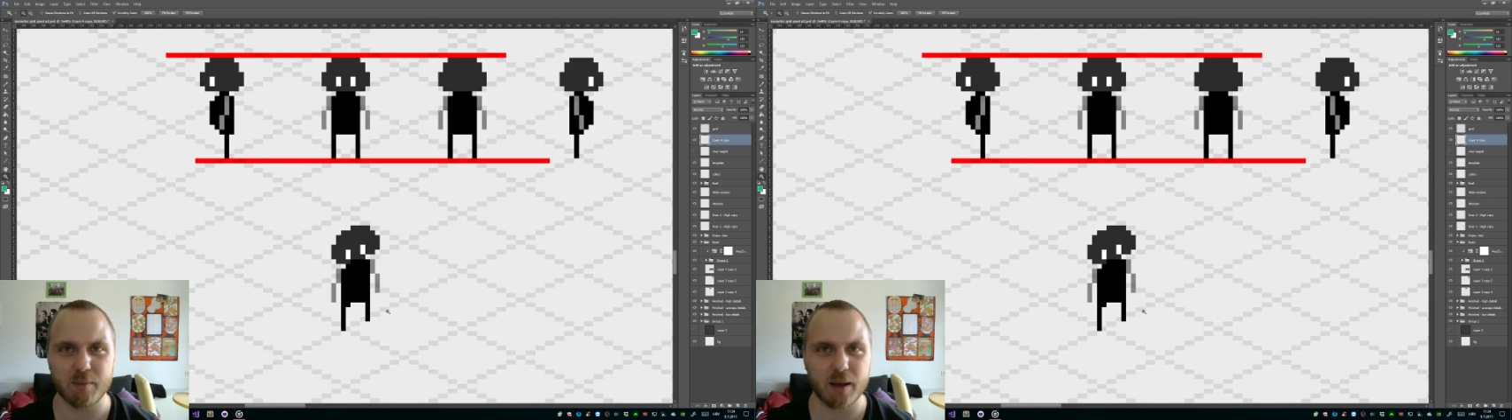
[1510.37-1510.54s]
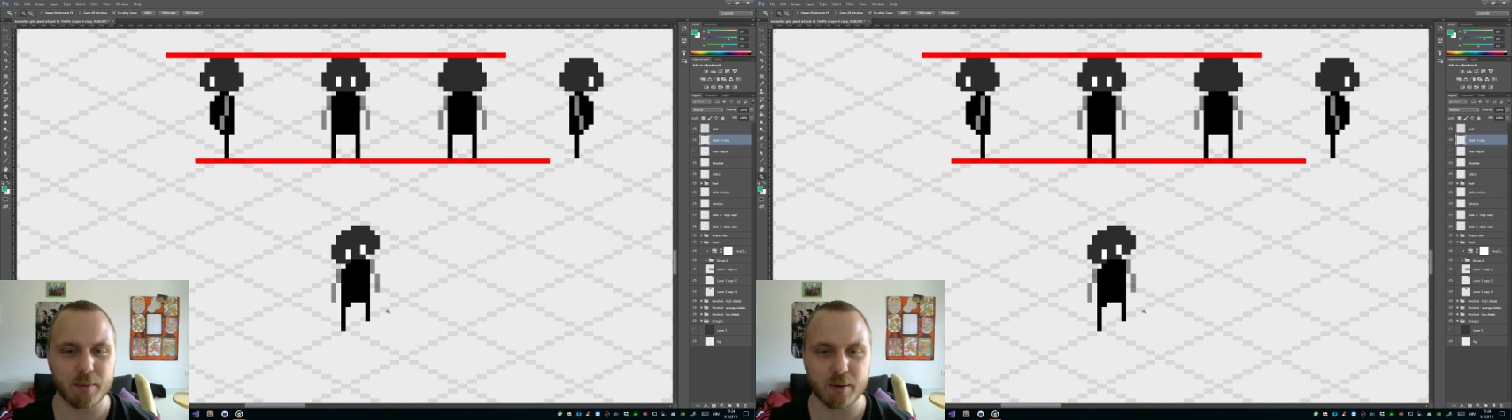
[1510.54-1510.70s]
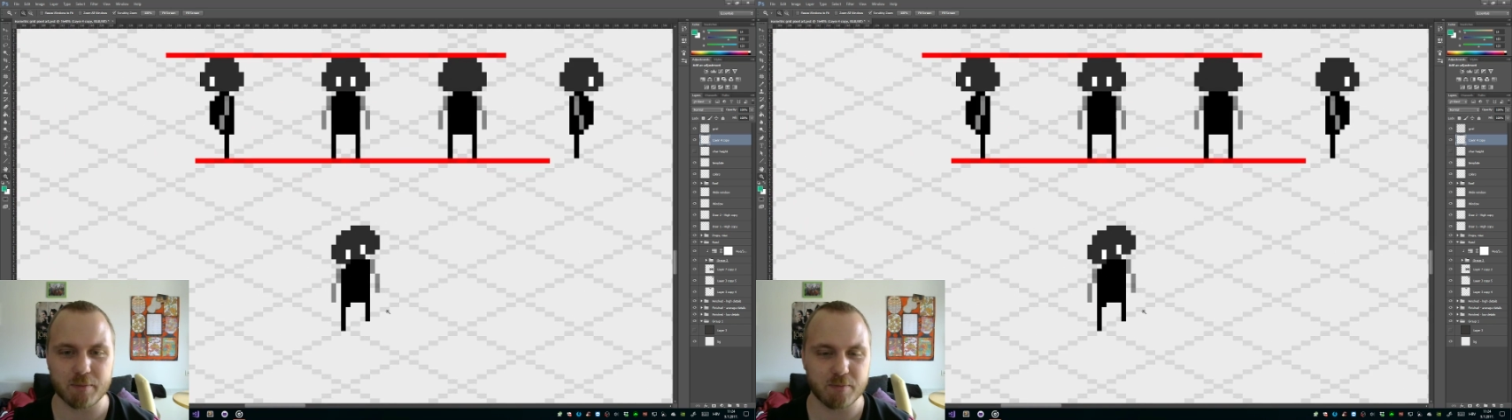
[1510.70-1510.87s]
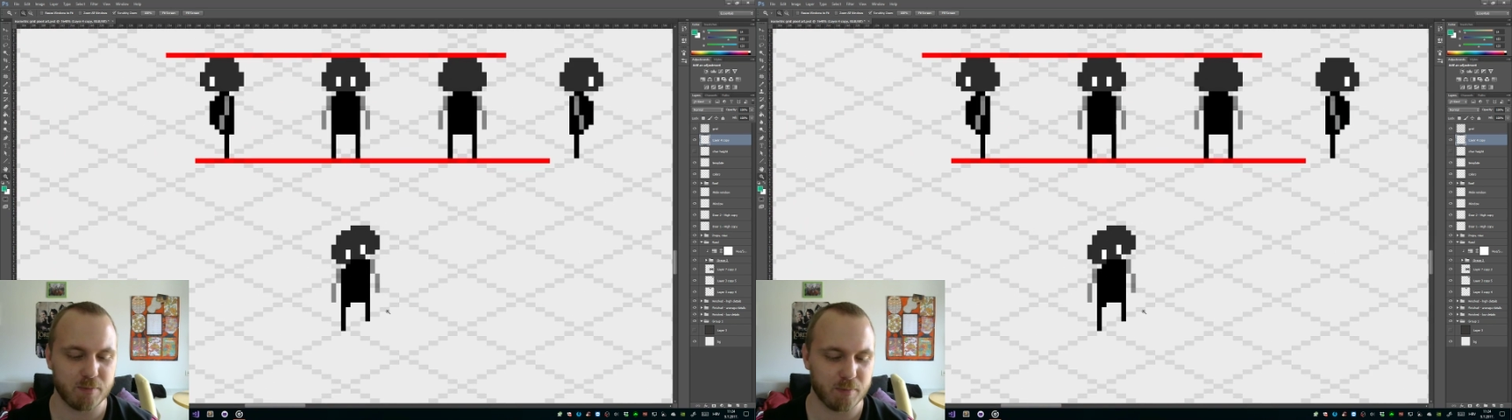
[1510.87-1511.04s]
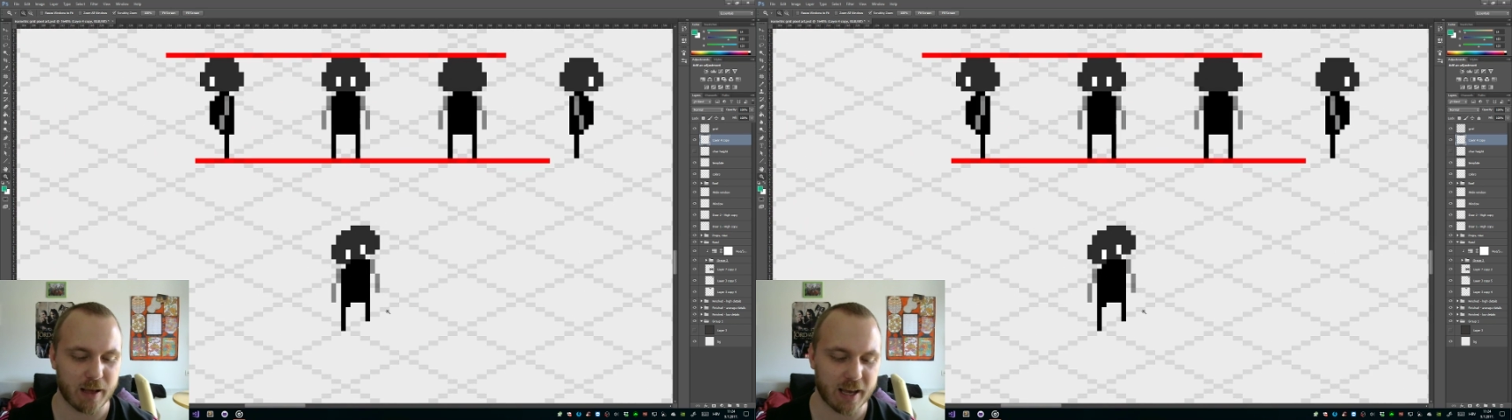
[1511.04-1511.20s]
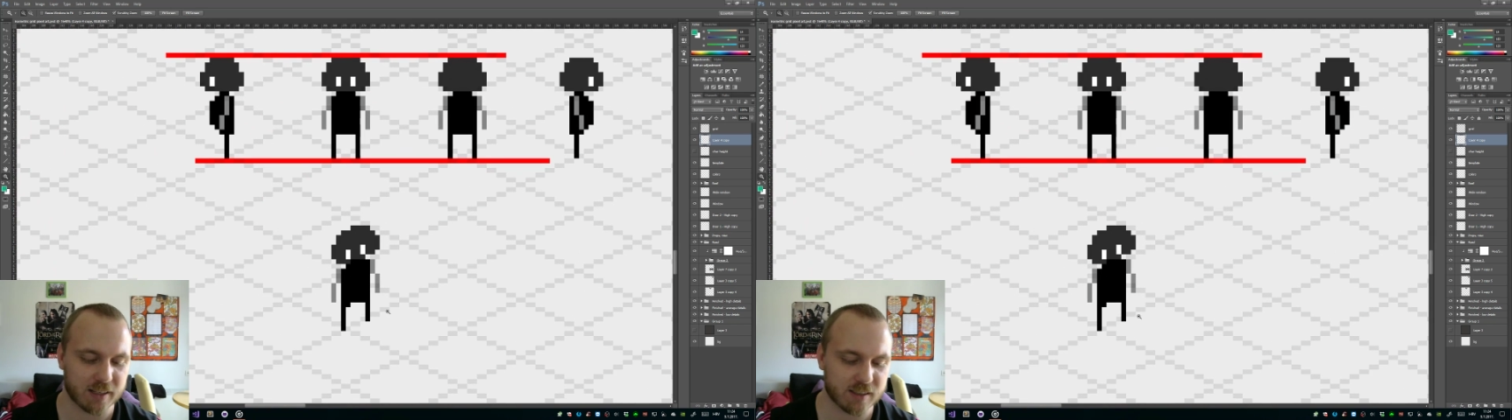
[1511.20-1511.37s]
maybe
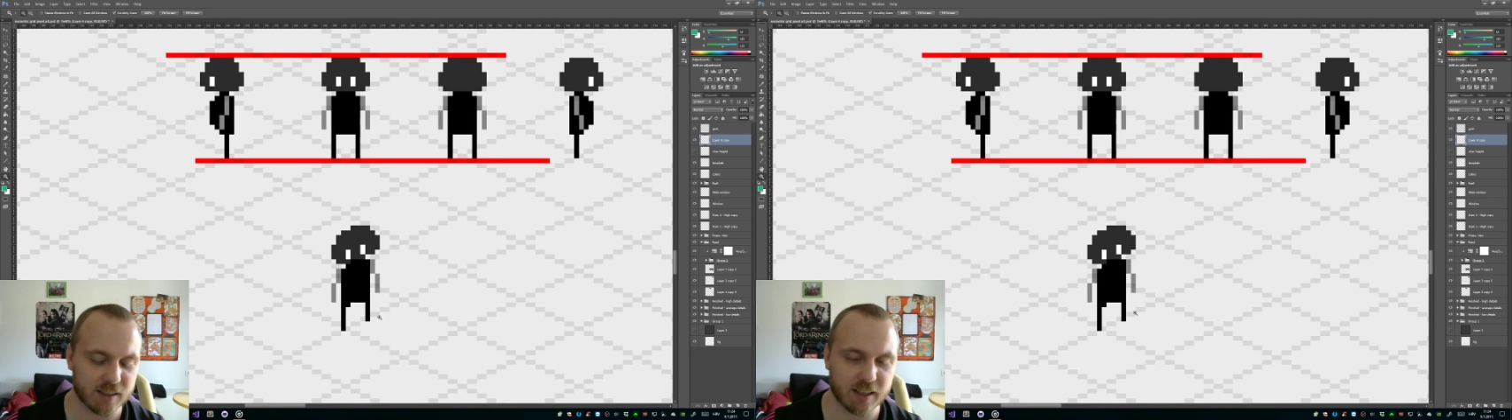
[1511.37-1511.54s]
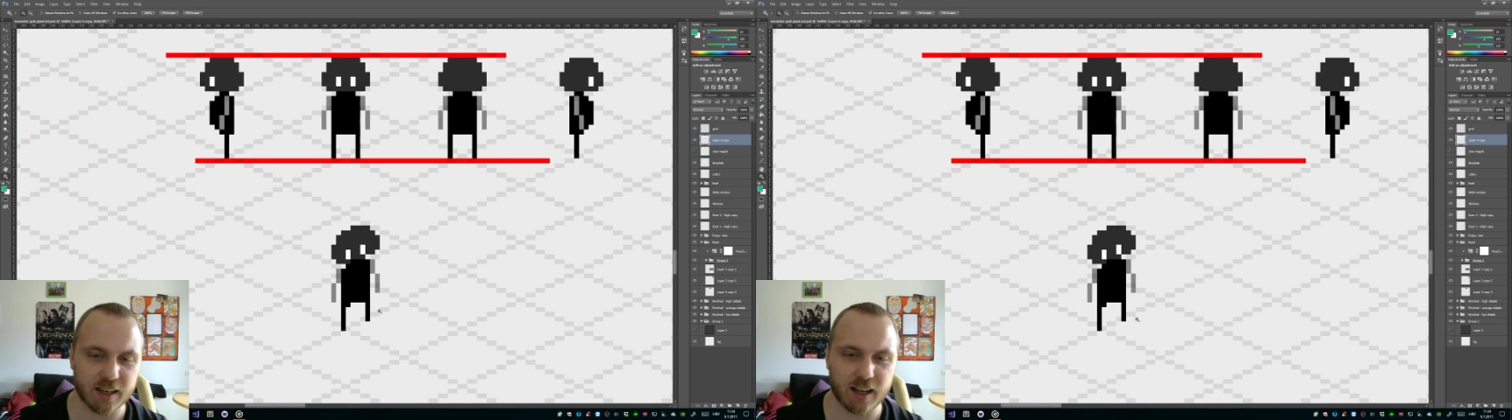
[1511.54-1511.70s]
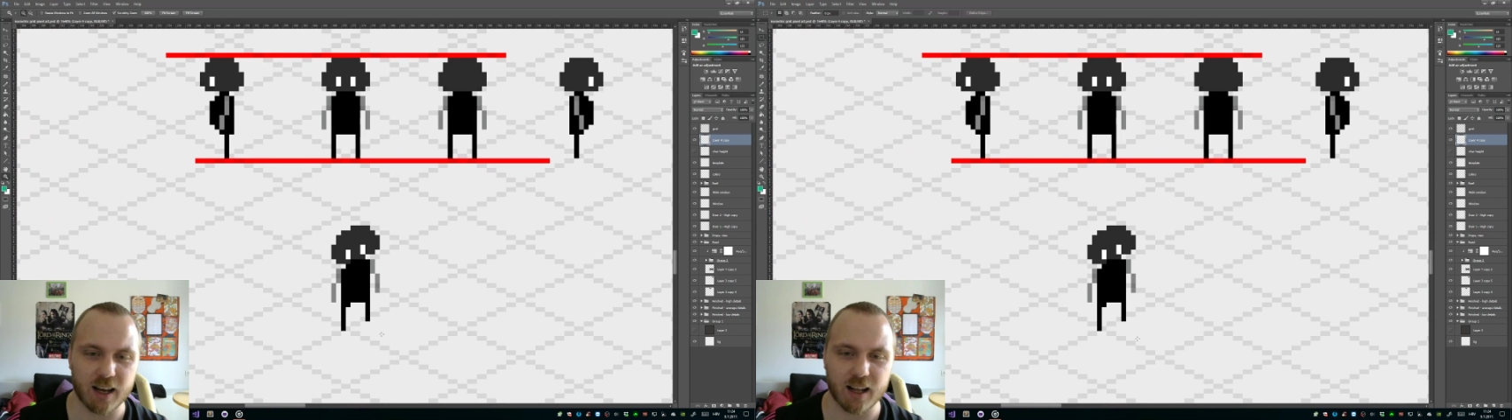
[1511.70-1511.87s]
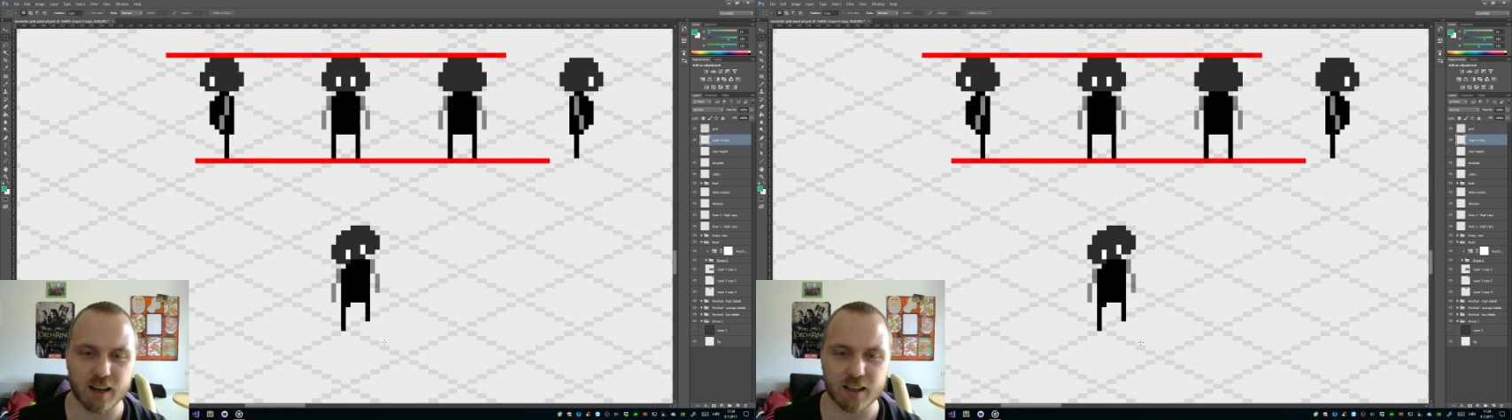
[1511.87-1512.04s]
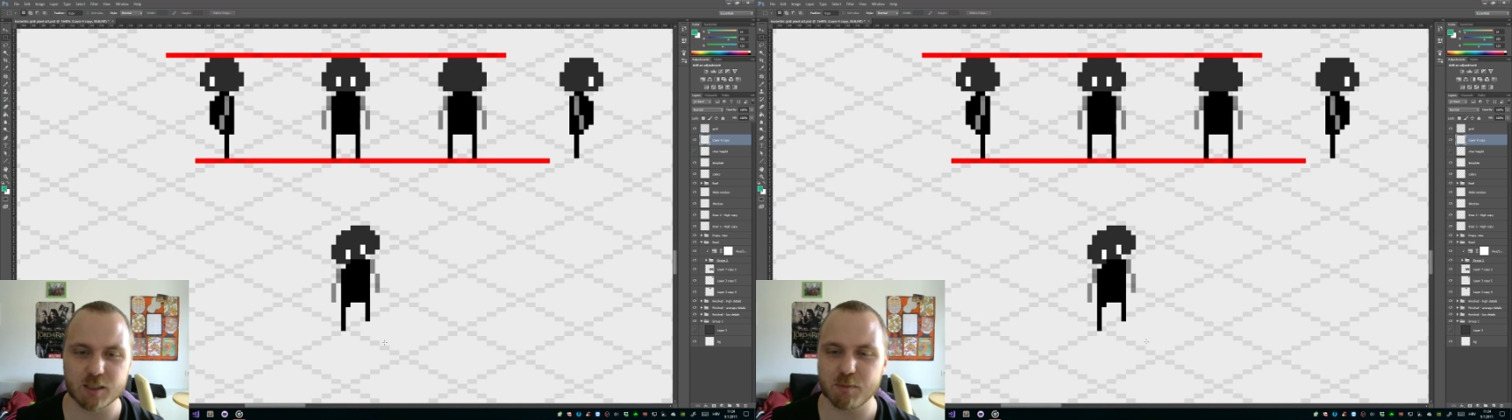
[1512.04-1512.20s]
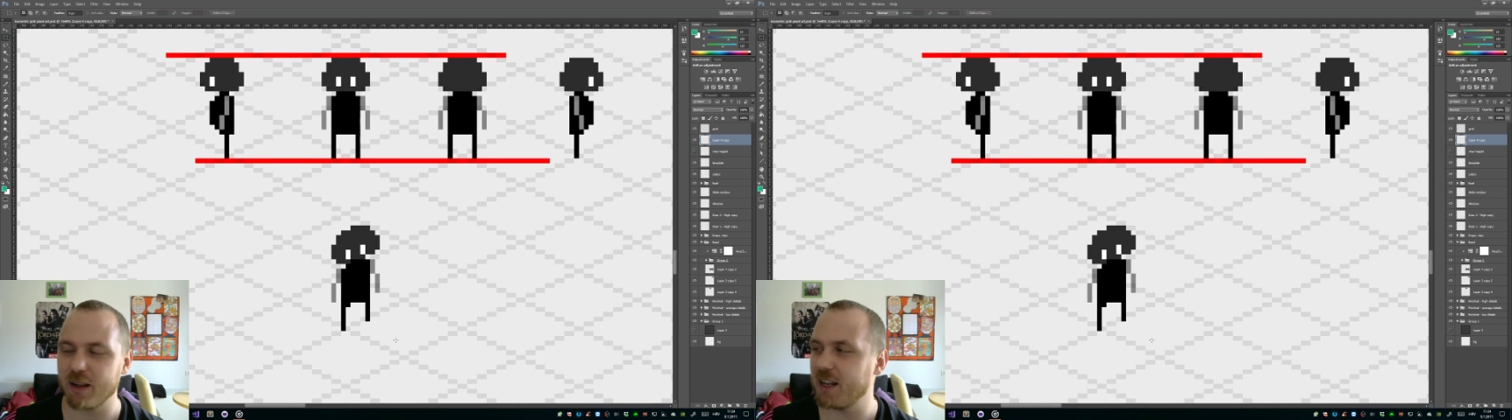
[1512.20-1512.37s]
max, and then I'll
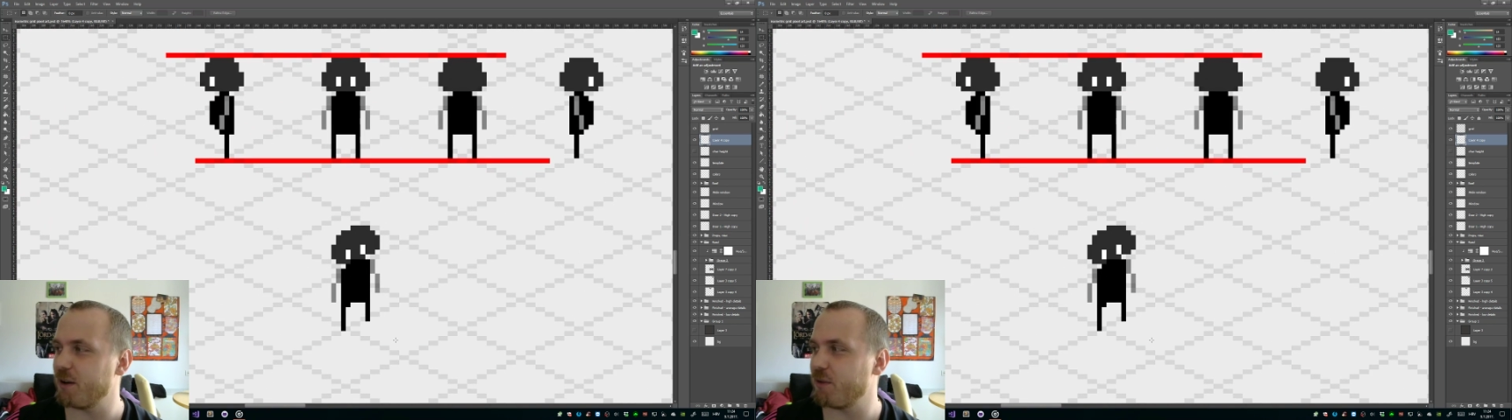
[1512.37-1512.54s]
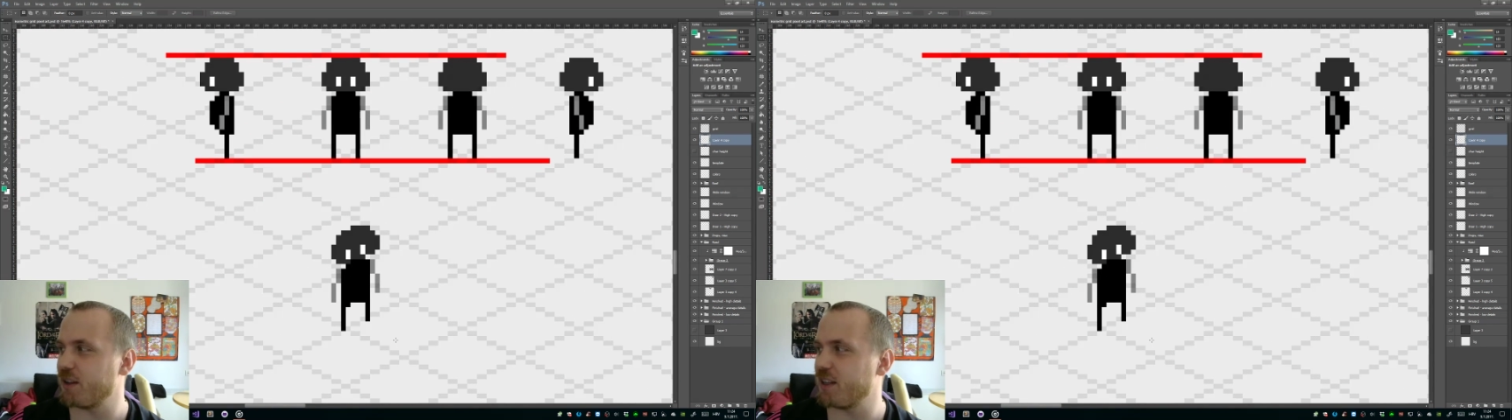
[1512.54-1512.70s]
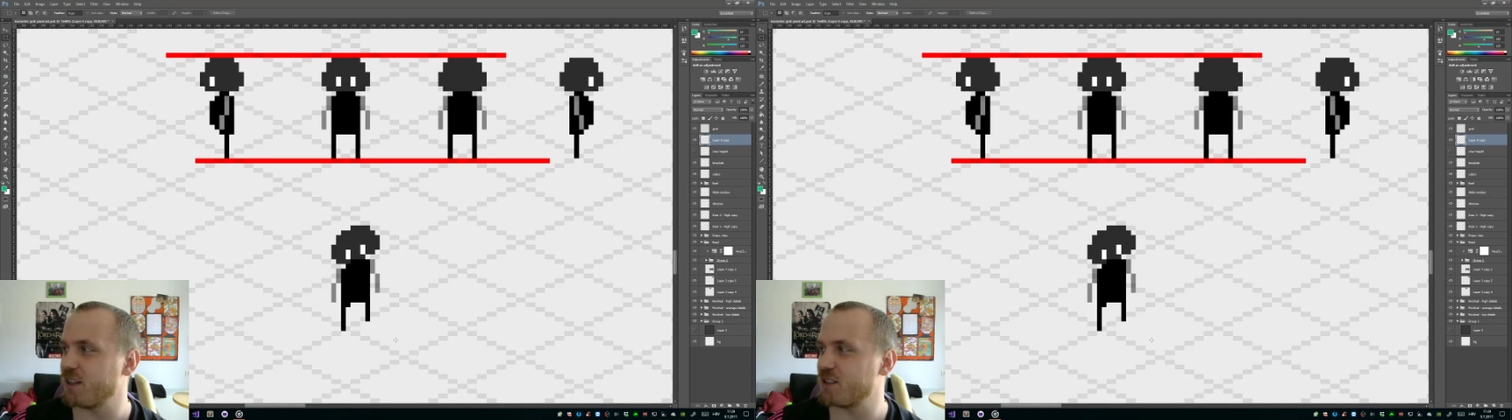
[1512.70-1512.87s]
explain everything,